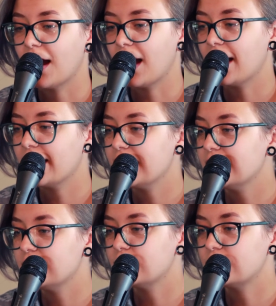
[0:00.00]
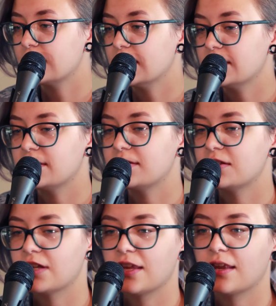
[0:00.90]
I can
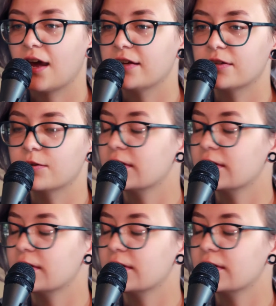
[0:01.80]
say that I don't